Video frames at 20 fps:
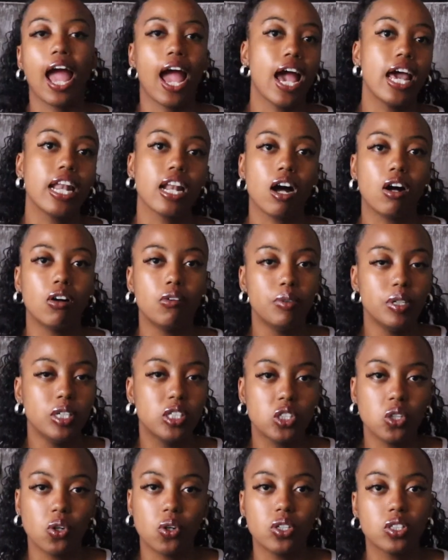and I'll be
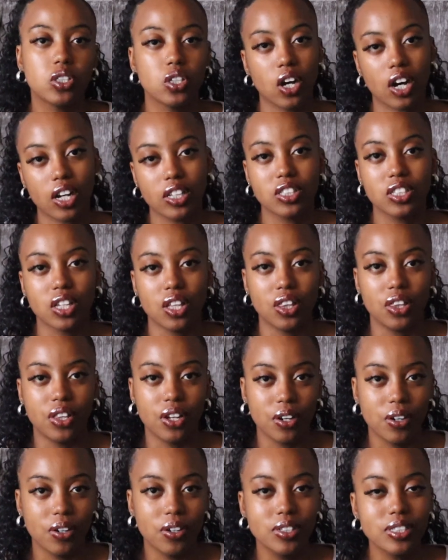sure to answer
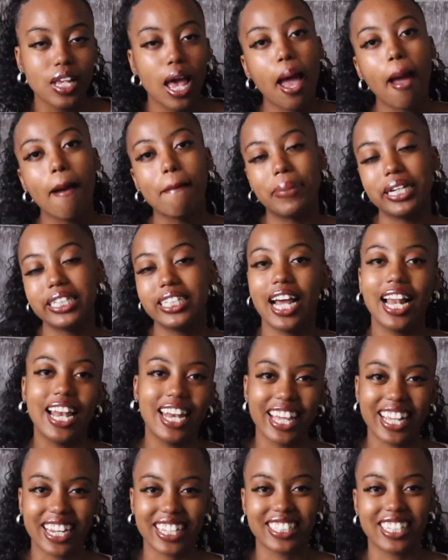those. But yeah,
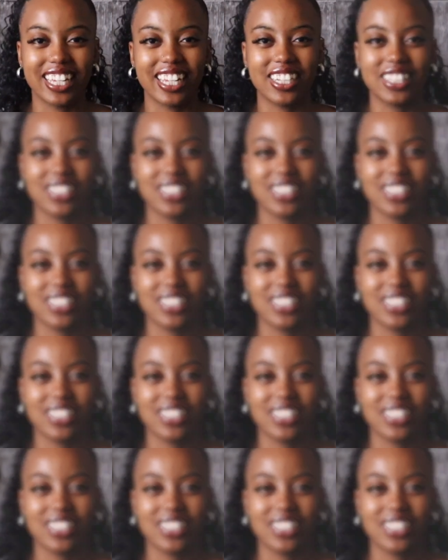let us get